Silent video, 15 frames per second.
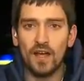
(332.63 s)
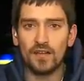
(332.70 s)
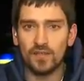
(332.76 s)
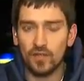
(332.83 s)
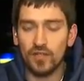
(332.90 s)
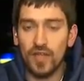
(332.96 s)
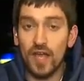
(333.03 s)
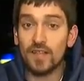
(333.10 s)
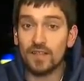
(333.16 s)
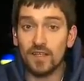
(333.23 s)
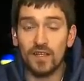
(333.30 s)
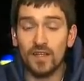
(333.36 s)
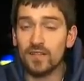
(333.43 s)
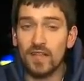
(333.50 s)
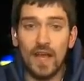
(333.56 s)
So yes,
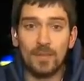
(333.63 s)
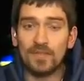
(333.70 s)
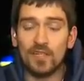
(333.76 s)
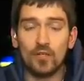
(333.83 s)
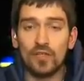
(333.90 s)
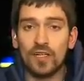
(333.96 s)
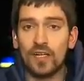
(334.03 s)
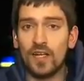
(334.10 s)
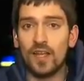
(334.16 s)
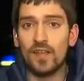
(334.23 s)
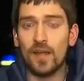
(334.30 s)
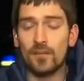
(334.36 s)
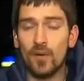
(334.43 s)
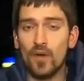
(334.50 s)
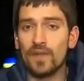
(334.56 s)
it is absolutely clear
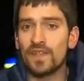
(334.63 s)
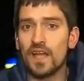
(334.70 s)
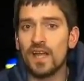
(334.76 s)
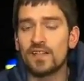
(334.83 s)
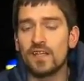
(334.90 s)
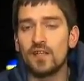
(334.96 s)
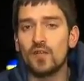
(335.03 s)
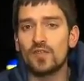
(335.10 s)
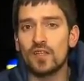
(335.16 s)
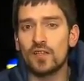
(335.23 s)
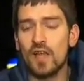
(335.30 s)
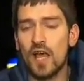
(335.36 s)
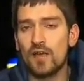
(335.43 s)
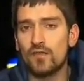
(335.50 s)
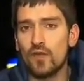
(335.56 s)
that both sides are using
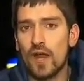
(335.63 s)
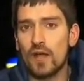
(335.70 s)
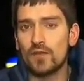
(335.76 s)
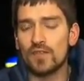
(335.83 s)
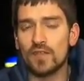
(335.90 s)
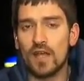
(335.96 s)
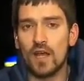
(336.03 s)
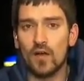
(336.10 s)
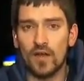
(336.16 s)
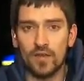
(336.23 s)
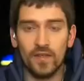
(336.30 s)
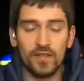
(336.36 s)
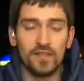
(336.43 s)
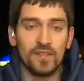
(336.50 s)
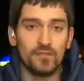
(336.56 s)
live rounds now,
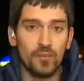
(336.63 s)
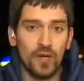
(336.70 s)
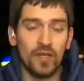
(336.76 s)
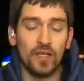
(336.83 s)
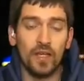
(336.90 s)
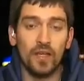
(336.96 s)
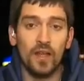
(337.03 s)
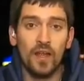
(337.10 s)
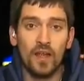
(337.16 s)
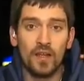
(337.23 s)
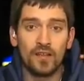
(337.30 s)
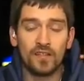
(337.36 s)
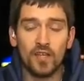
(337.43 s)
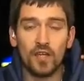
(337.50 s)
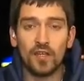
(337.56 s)
and this is bringing
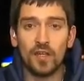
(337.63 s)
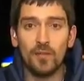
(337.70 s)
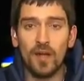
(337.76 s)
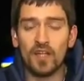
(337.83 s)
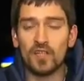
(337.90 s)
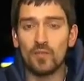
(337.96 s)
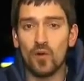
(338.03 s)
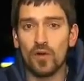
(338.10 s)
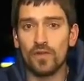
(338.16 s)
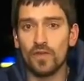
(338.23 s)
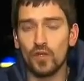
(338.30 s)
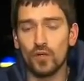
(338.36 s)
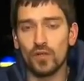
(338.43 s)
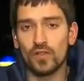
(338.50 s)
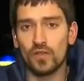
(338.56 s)
certainly much more
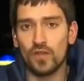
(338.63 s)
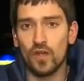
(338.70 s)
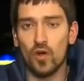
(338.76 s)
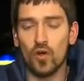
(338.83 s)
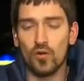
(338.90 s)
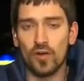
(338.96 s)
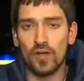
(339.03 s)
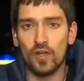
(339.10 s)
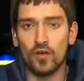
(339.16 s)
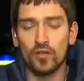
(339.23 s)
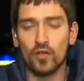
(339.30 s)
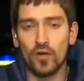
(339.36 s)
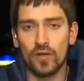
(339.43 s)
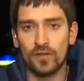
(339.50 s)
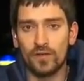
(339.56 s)
fuel to the already
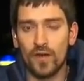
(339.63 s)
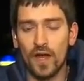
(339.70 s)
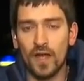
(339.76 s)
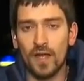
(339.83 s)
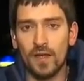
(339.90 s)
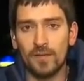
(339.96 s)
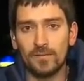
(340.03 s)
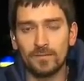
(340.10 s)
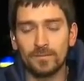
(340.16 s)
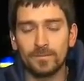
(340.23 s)
ongoing fire.